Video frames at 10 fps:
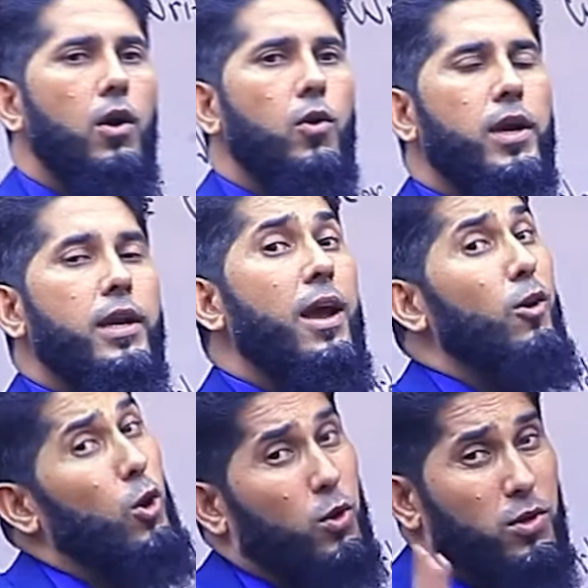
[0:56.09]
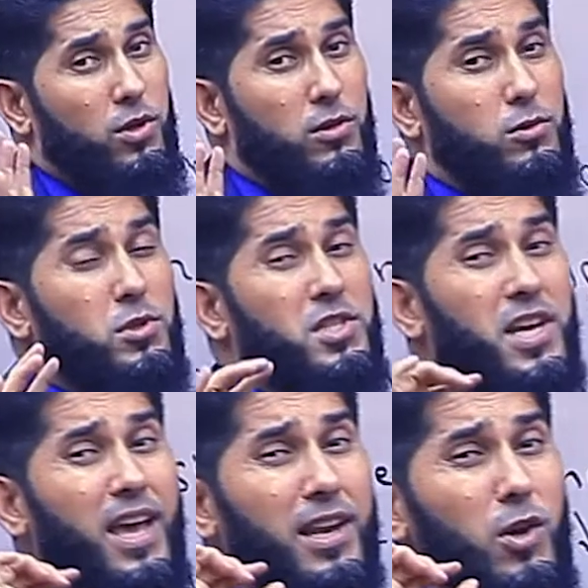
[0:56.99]
Okay, now look, to
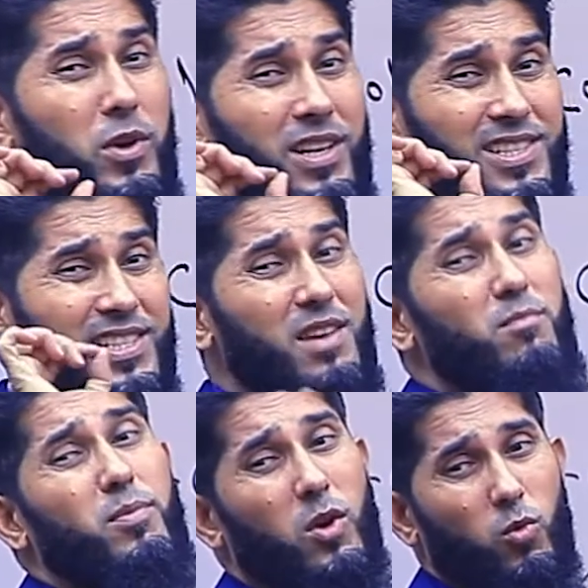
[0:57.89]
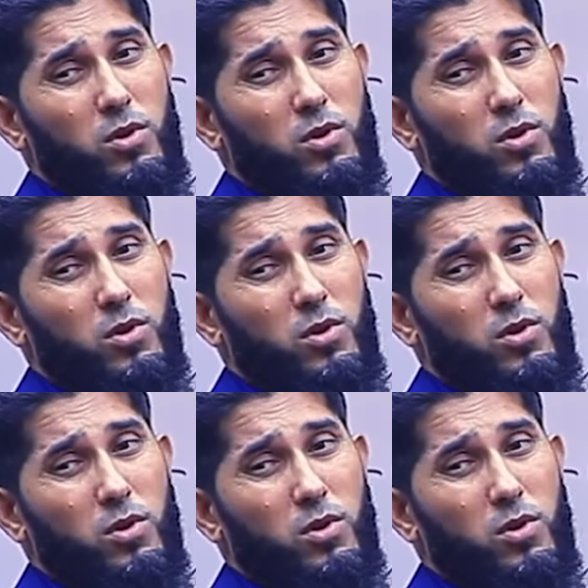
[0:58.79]
tell you in simple